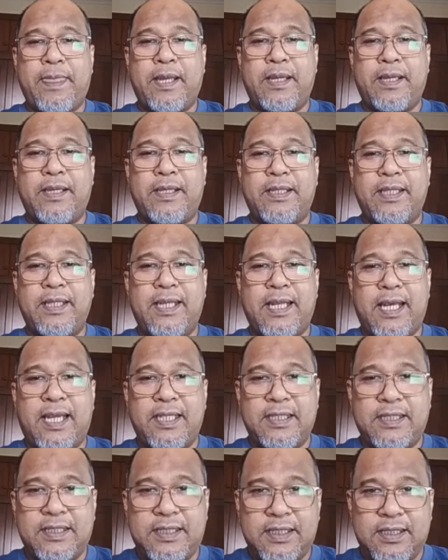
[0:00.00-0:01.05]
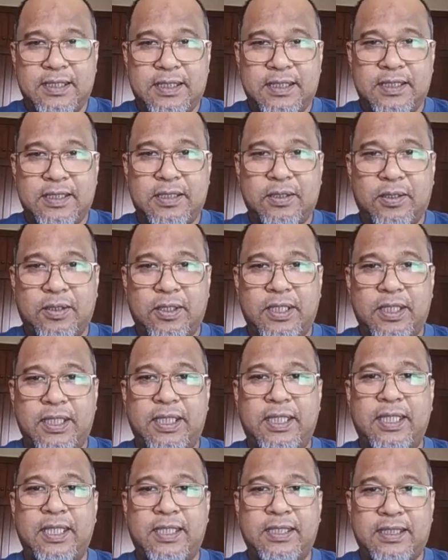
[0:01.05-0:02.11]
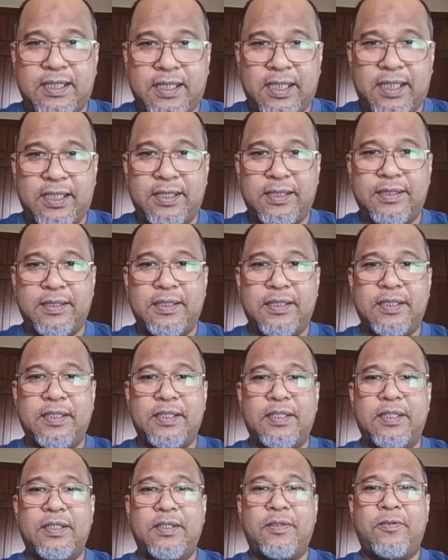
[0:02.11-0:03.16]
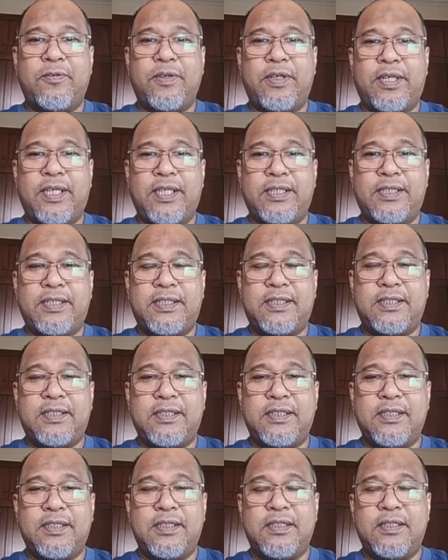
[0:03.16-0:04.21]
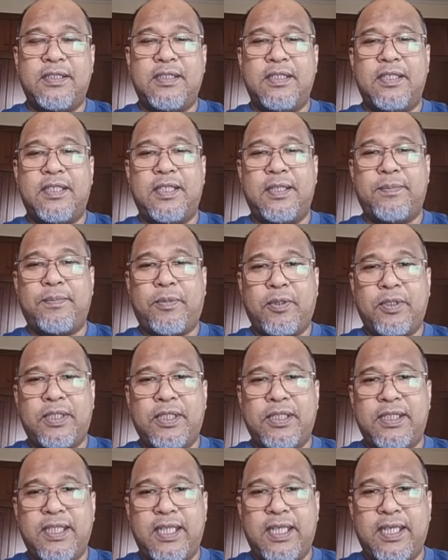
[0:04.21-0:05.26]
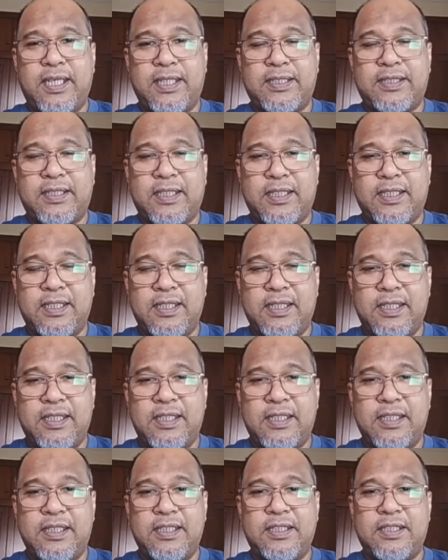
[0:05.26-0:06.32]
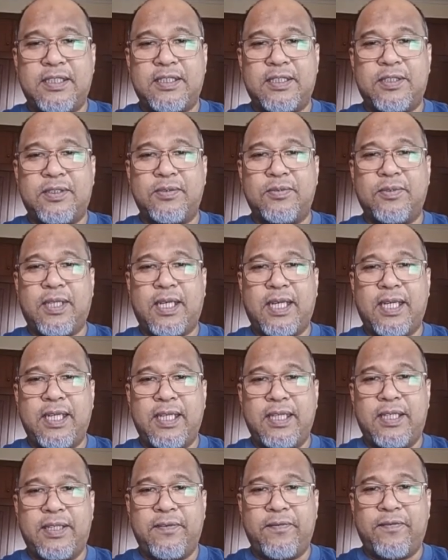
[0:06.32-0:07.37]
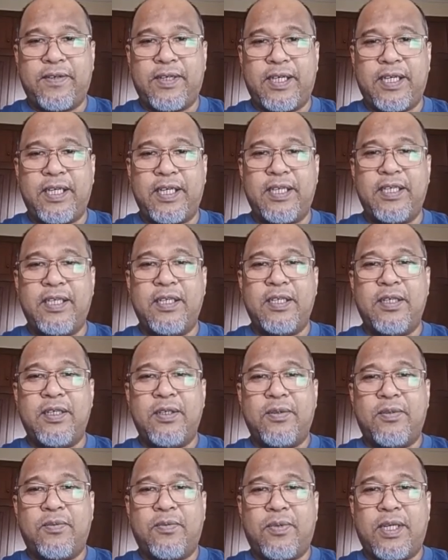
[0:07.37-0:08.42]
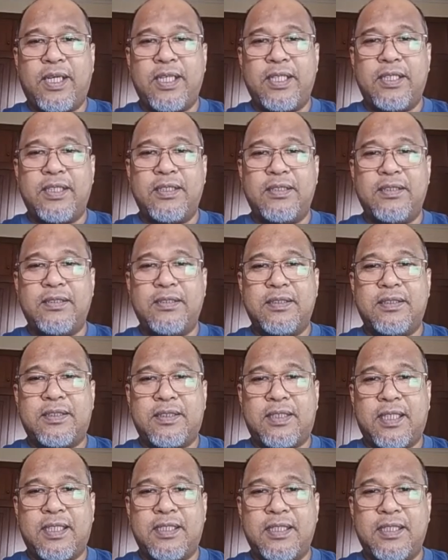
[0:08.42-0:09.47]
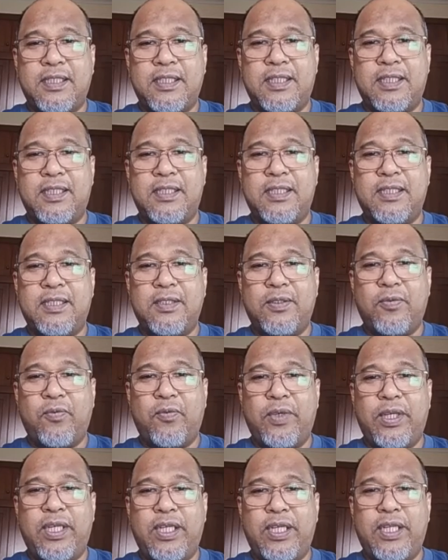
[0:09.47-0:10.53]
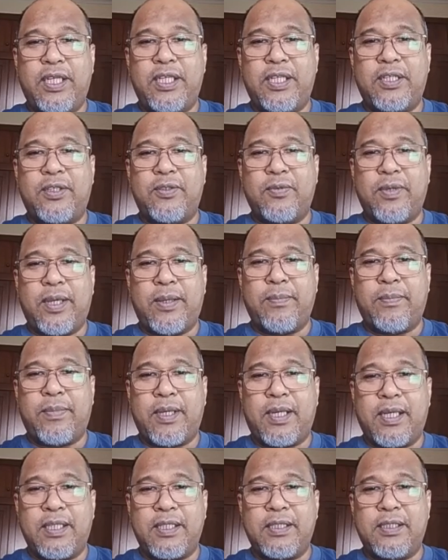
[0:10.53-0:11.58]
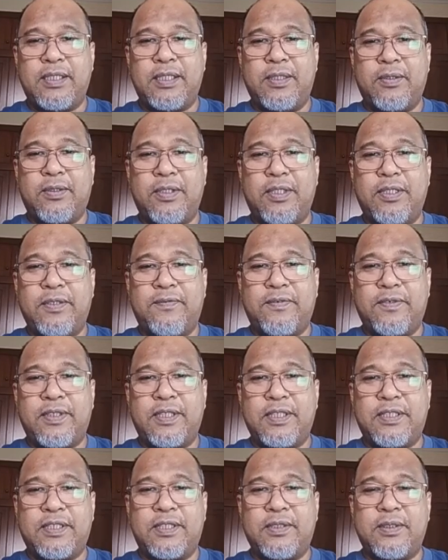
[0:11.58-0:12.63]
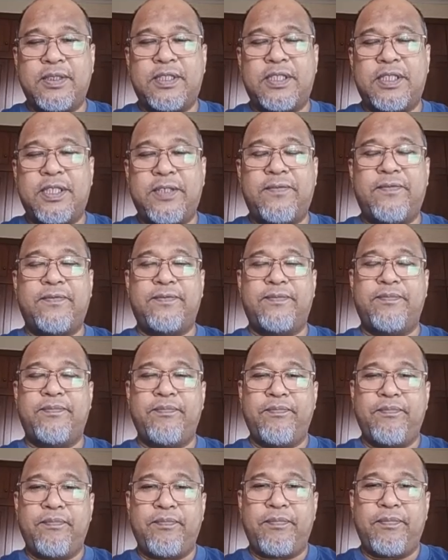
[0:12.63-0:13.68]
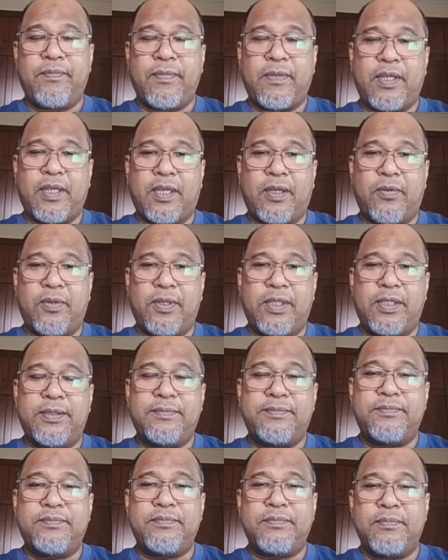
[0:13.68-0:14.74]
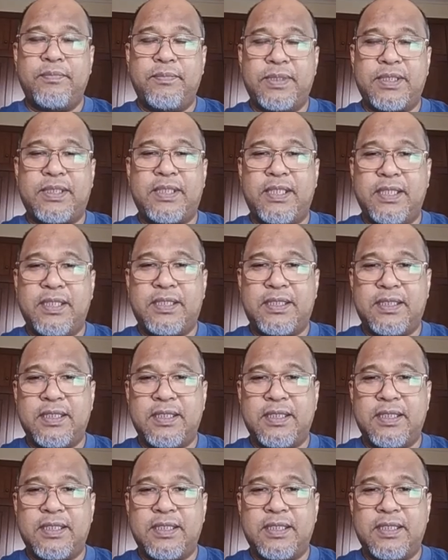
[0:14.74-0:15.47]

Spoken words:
analysis on the industry, whereas the Porter generic strategy is to identify what strategy we need to embark in order for us to achieve our business